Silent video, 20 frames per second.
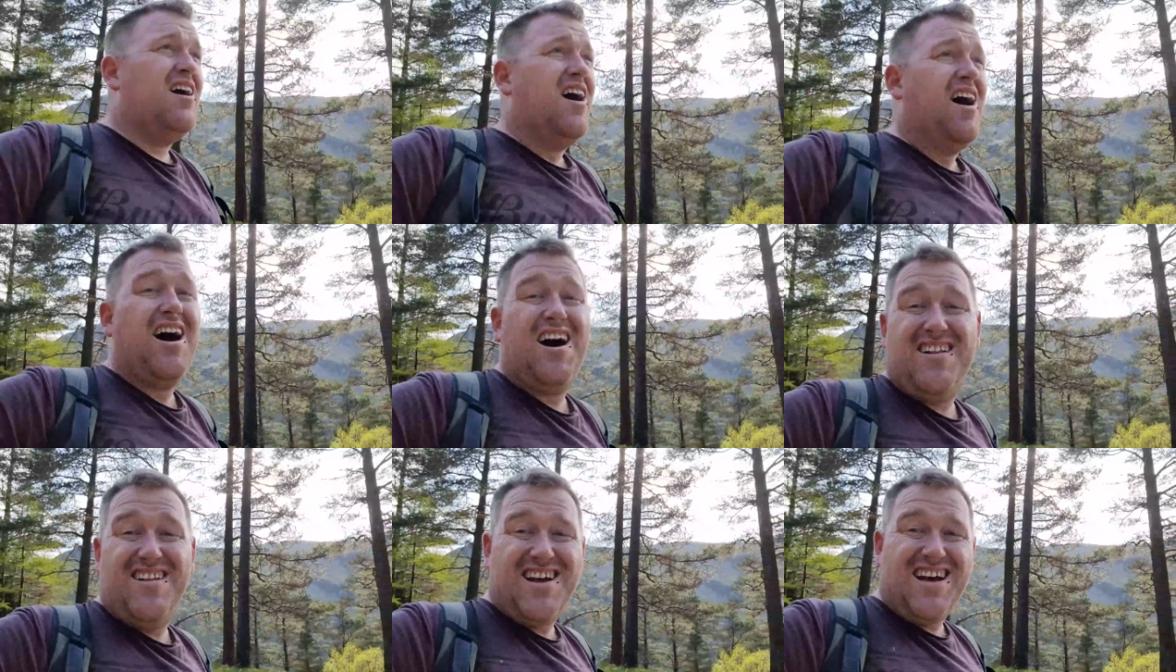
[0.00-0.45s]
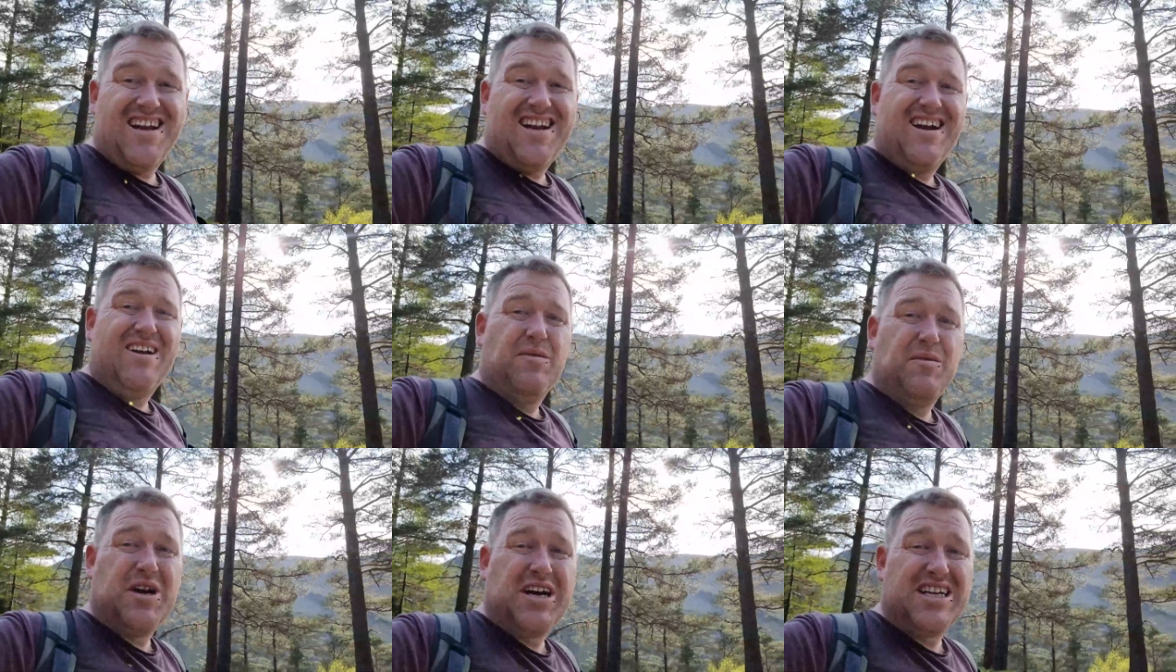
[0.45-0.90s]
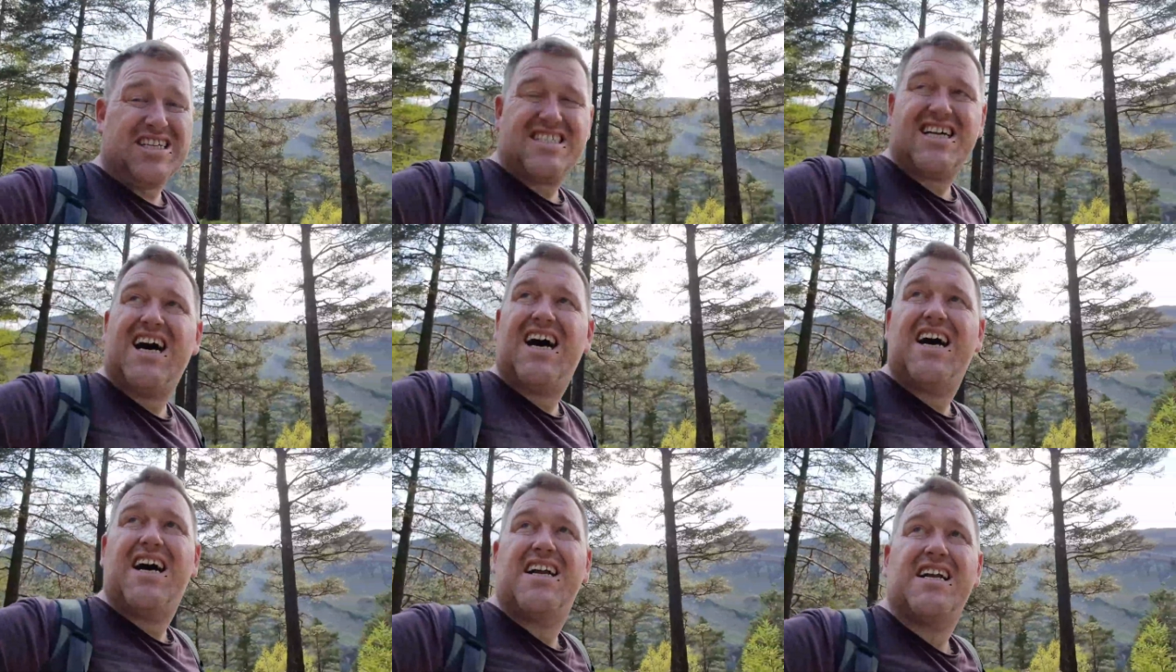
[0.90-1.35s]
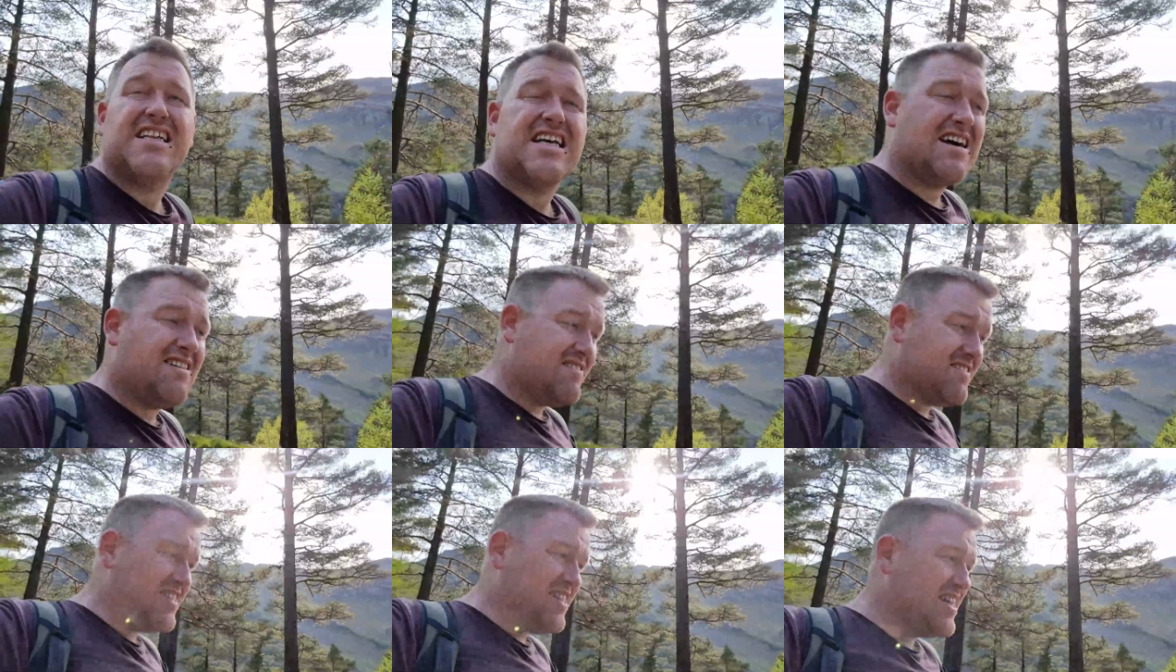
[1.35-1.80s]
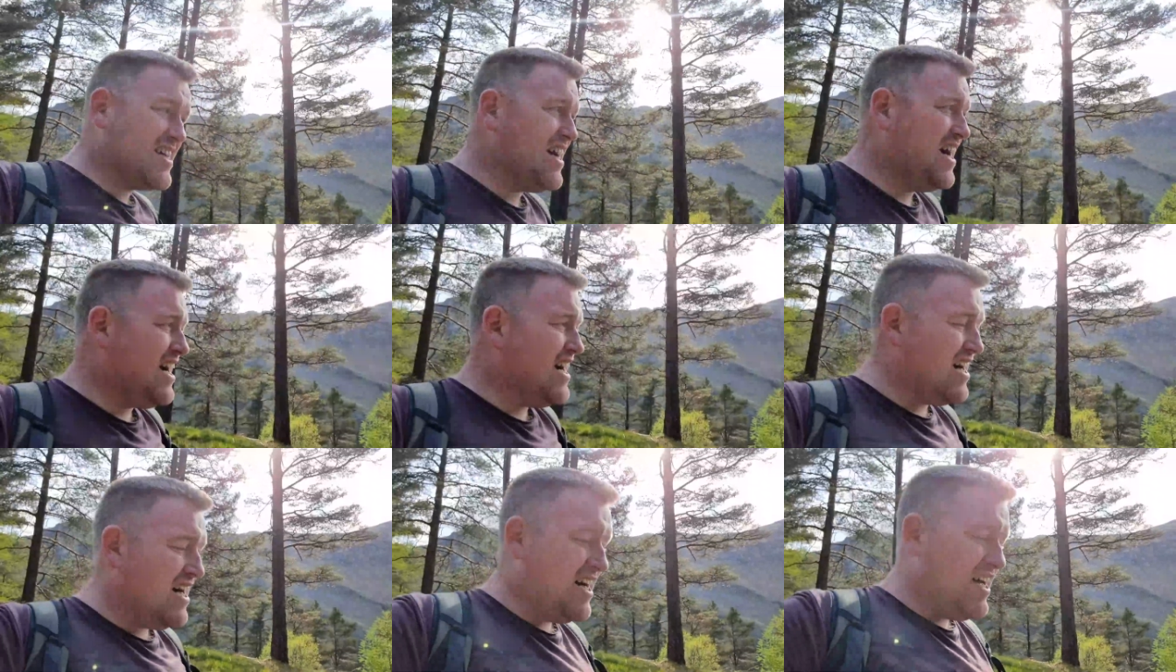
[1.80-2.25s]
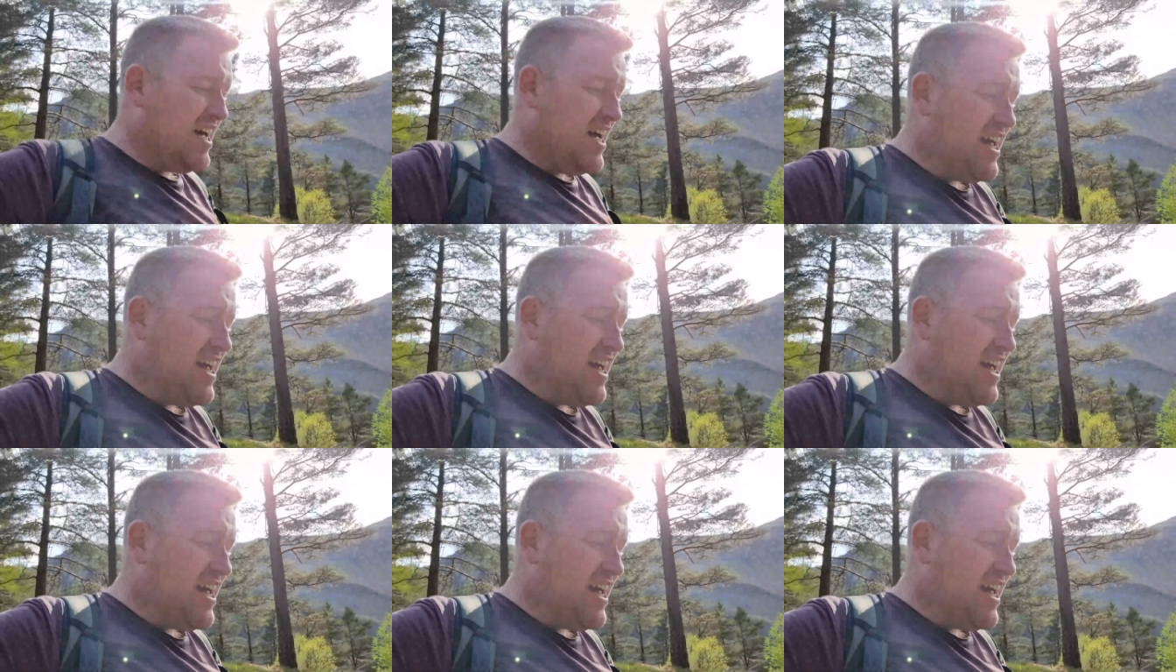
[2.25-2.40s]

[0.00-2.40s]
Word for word: and then we can start heading down to the car.